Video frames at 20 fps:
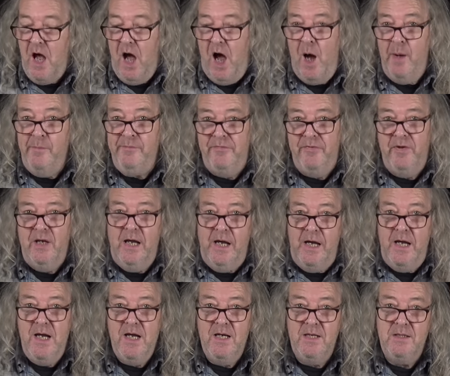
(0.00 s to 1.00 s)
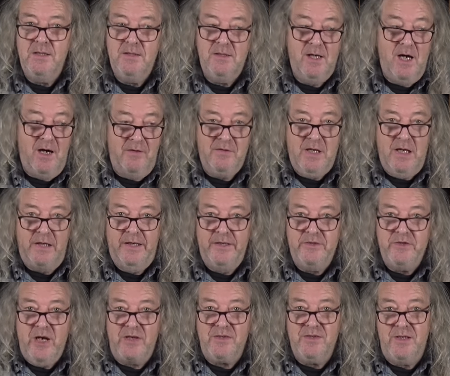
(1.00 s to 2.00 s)
Hopefully, I've done it
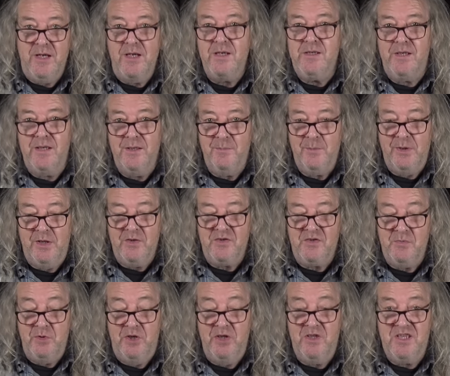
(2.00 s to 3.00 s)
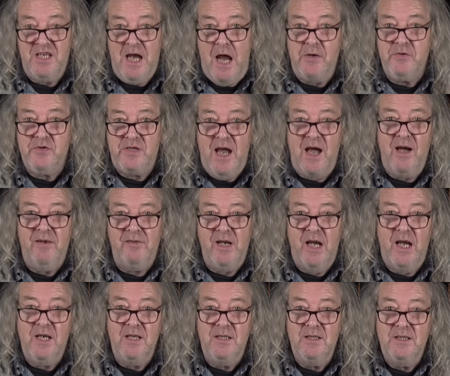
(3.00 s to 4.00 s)
justice and got some good sounds out of it.